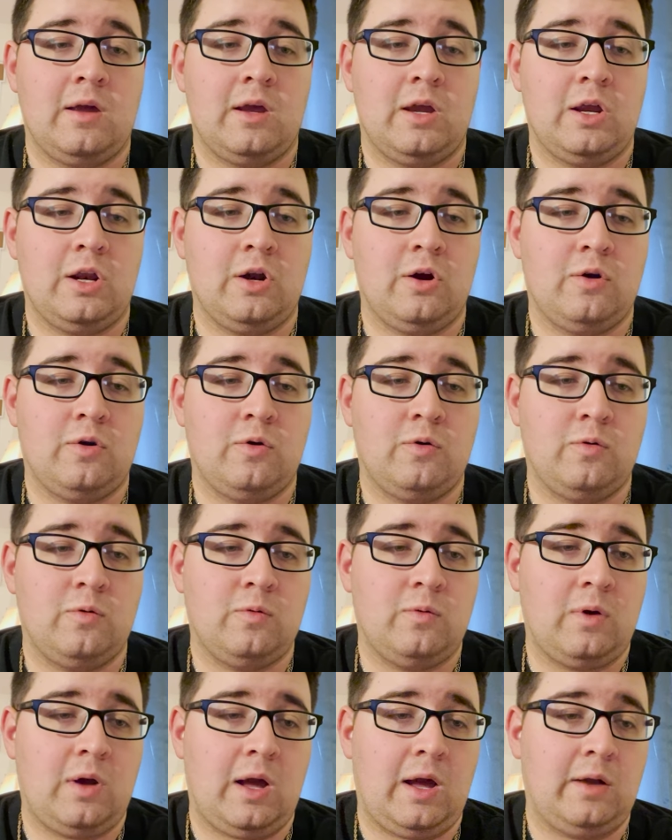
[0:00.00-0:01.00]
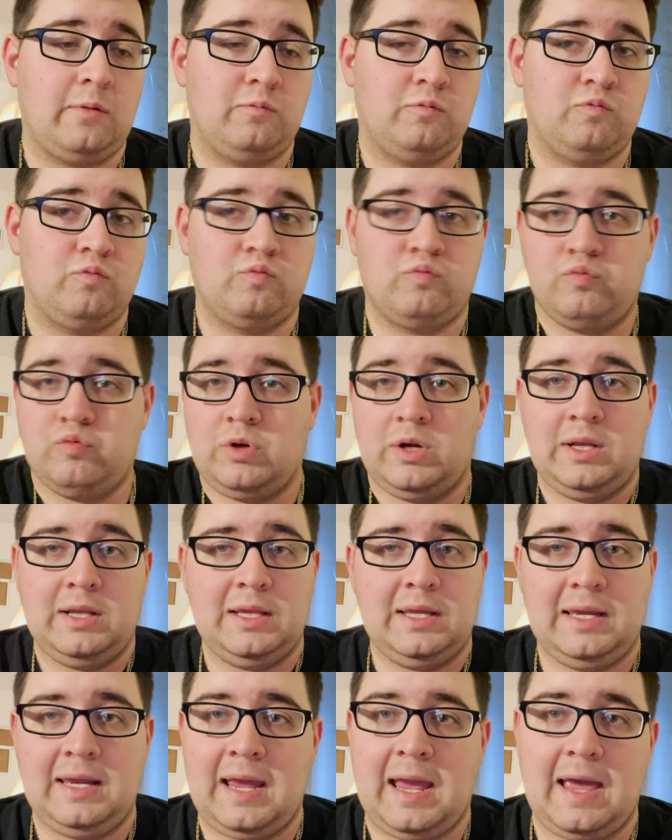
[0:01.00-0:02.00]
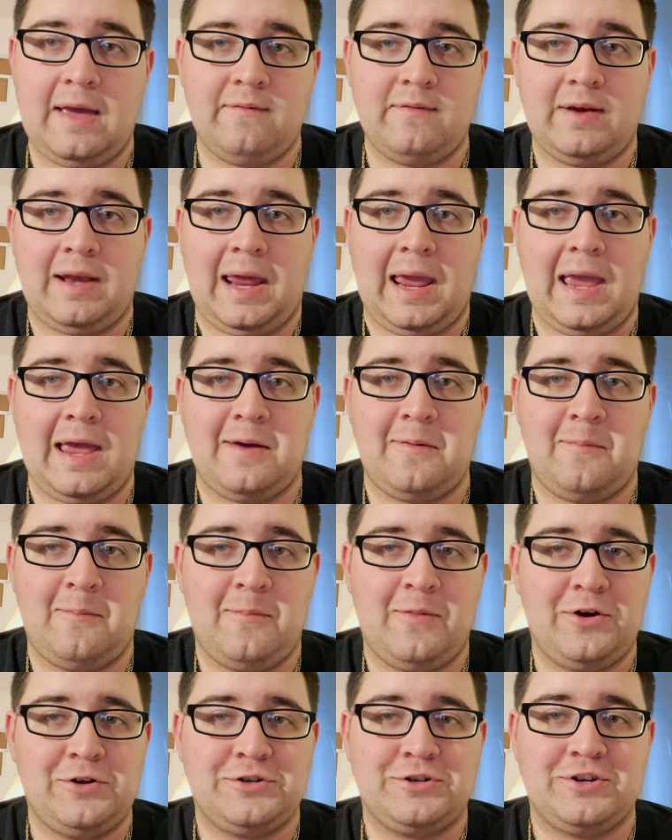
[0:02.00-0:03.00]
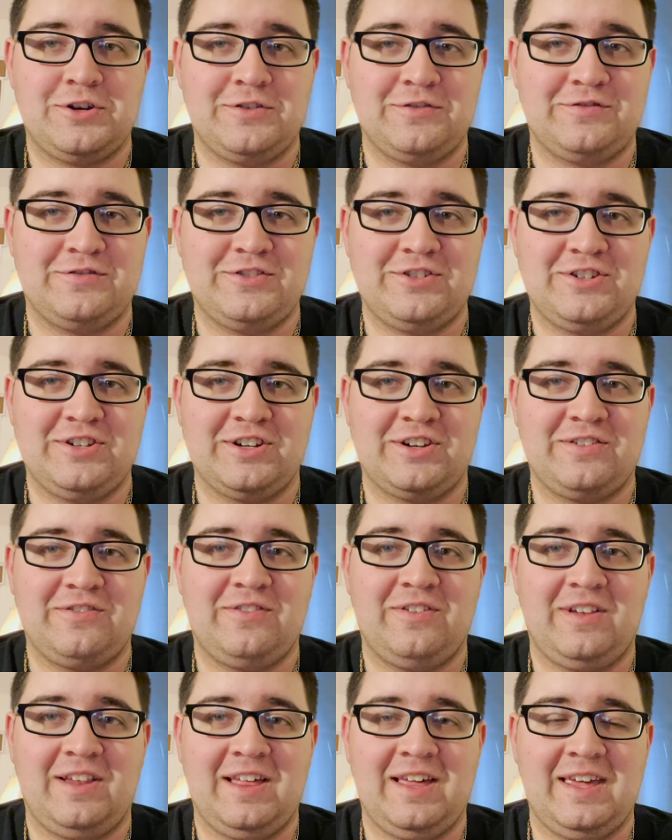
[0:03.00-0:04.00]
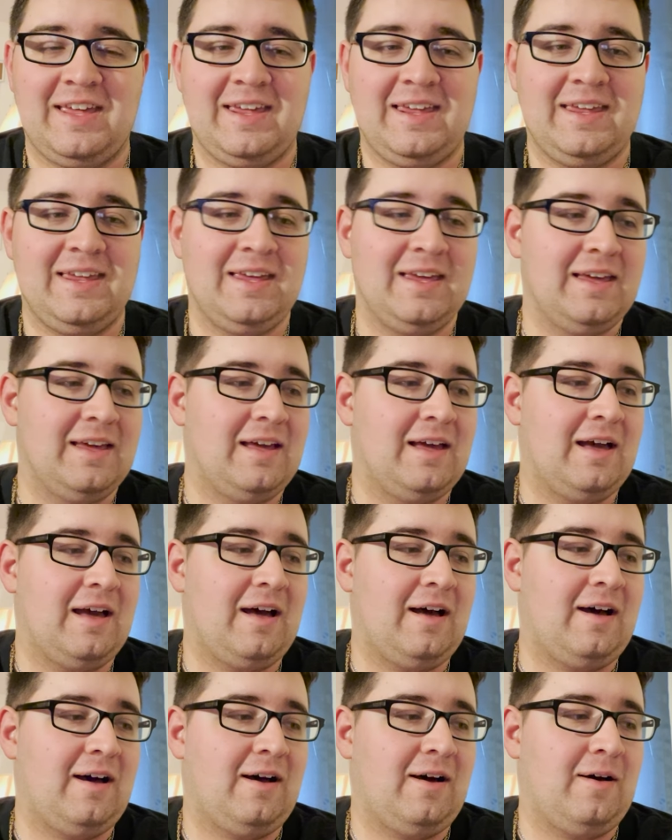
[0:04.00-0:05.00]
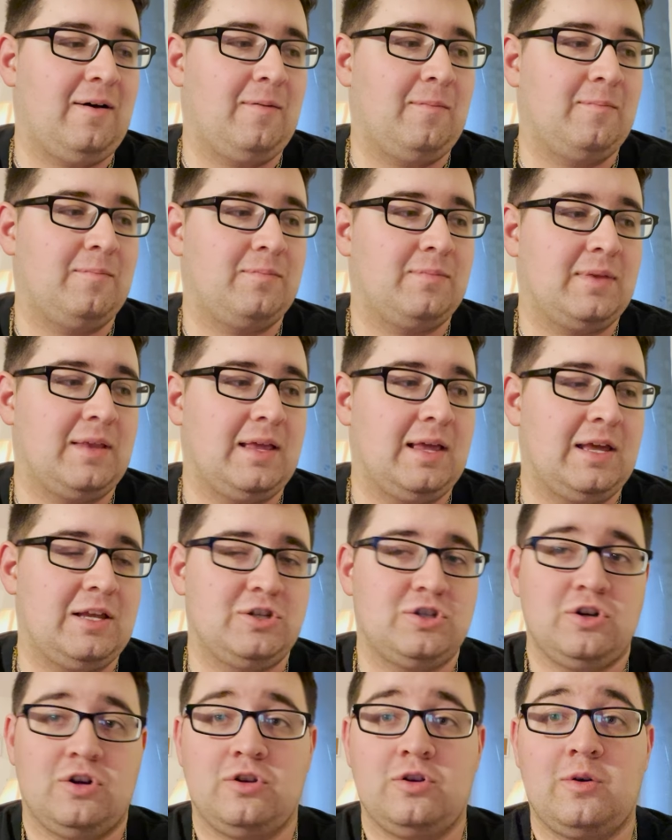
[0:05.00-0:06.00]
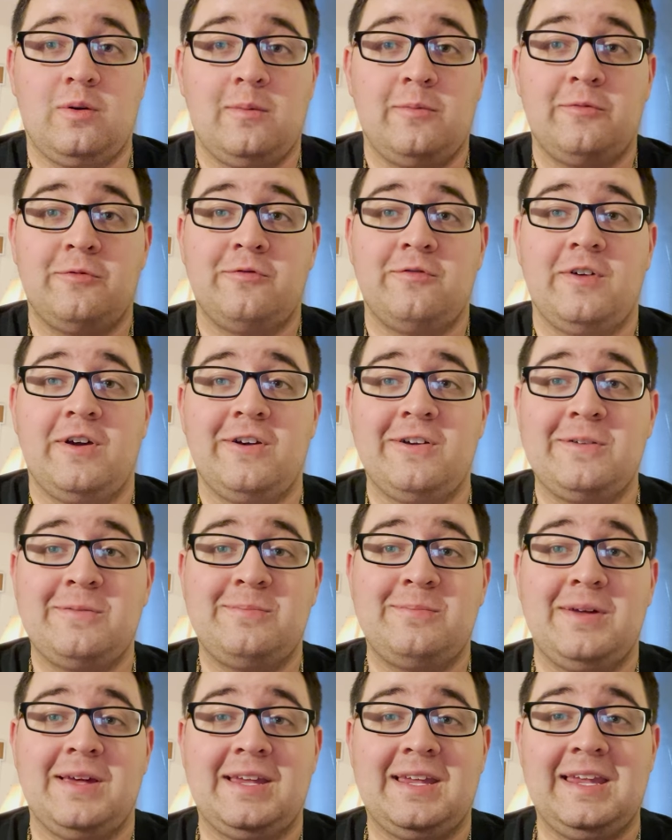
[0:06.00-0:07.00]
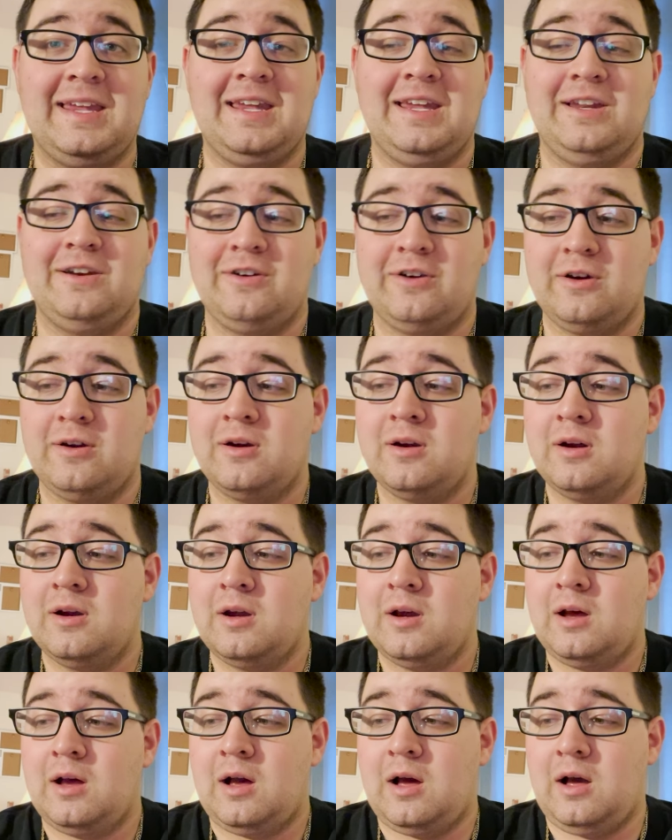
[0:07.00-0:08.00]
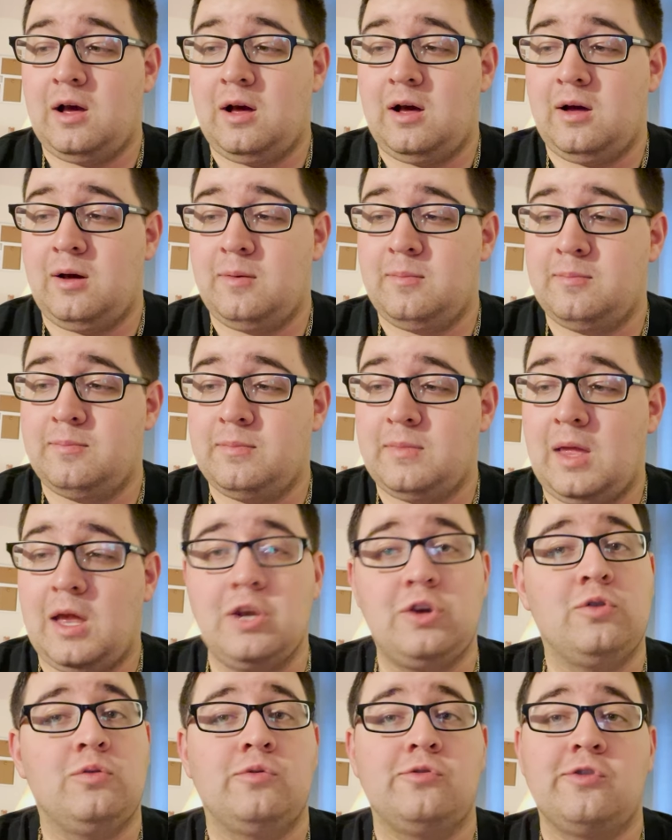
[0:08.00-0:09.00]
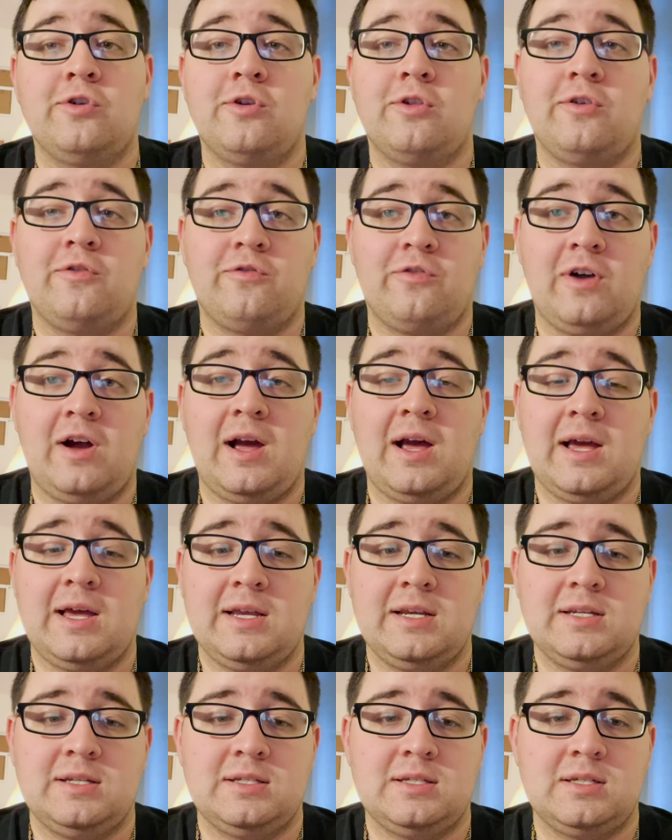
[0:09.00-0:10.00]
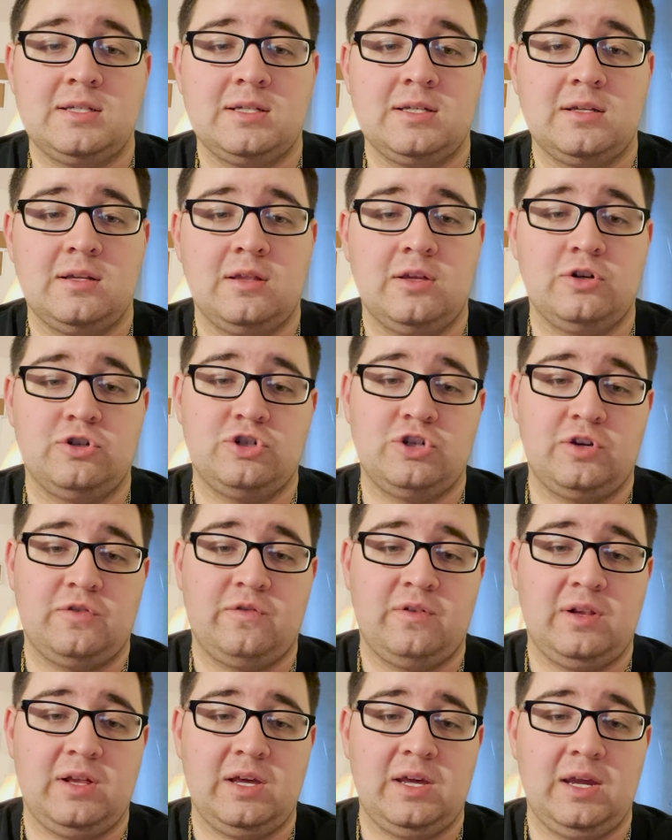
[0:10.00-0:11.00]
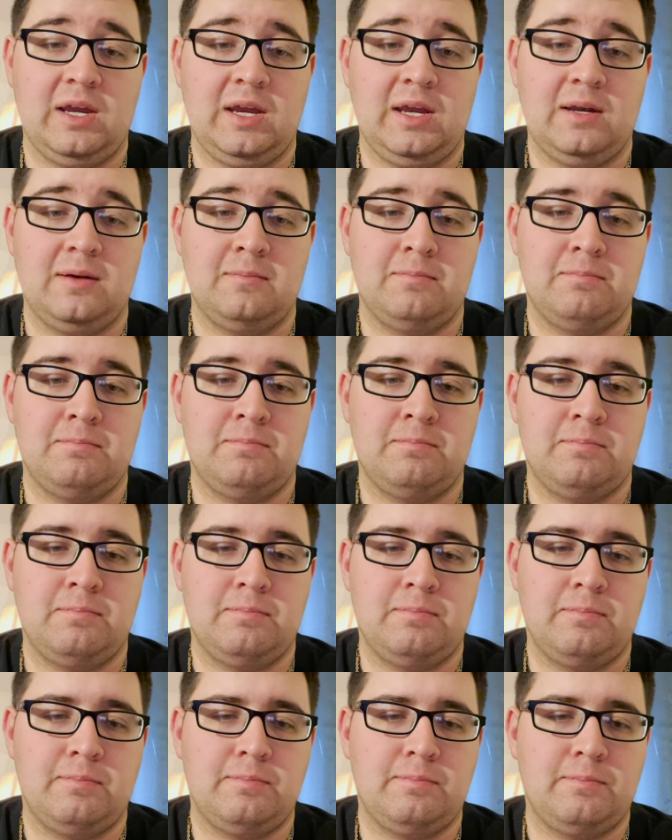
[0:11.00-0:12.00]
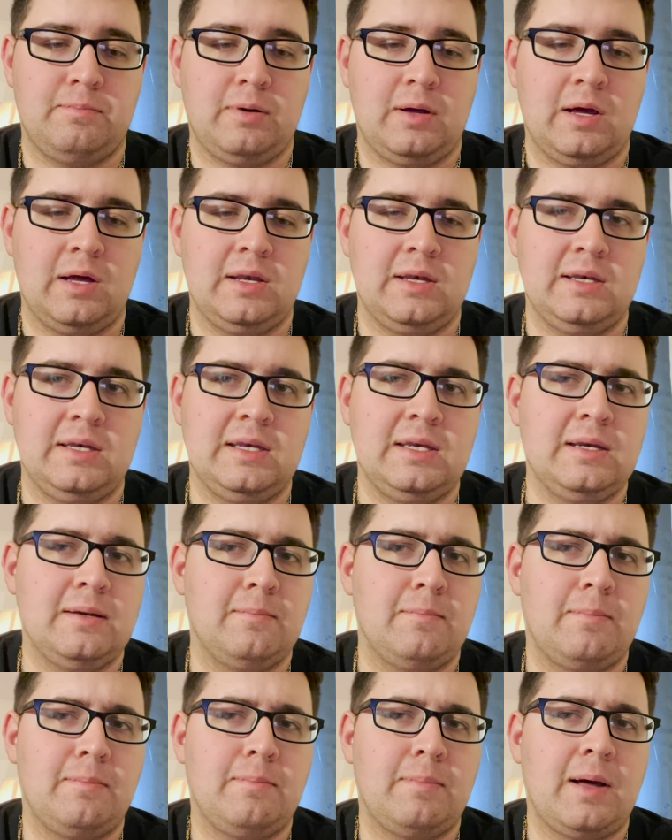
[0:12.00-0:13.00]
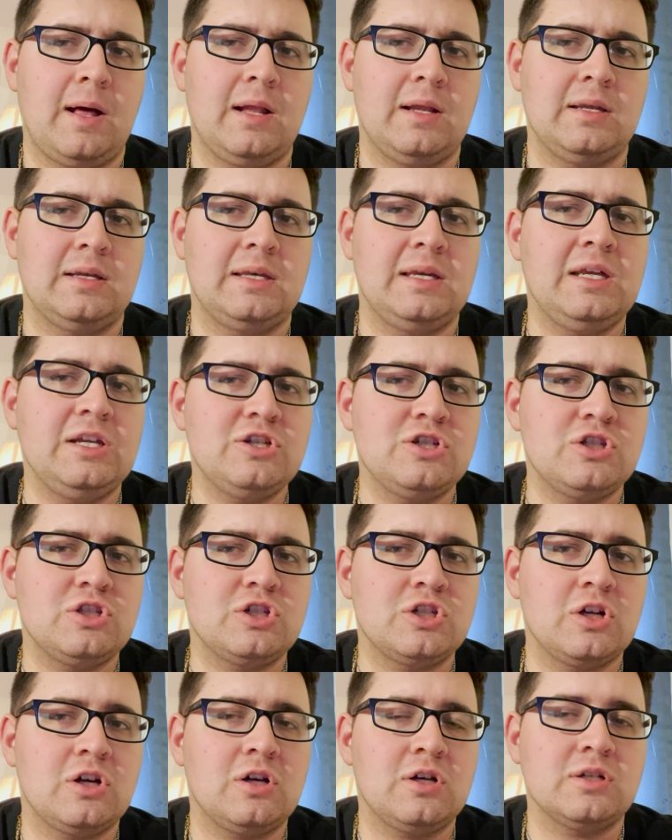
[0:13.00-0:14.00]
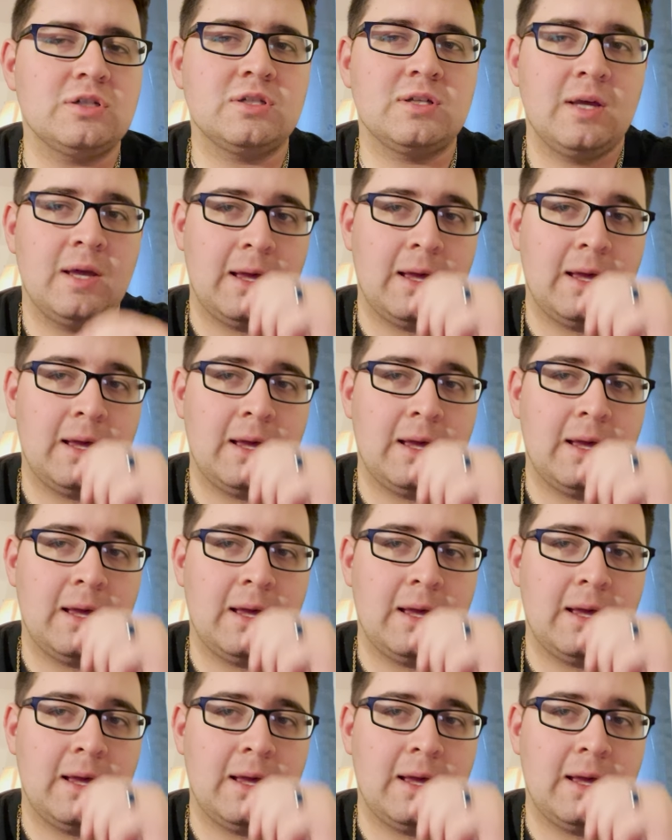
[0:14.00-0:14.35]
you know, I really haven't had much of Chick-fil-A. As y'all know, I'm a very picky eater. I do enjoy the fries. They're Chick-fil-A and Polynesian sauce.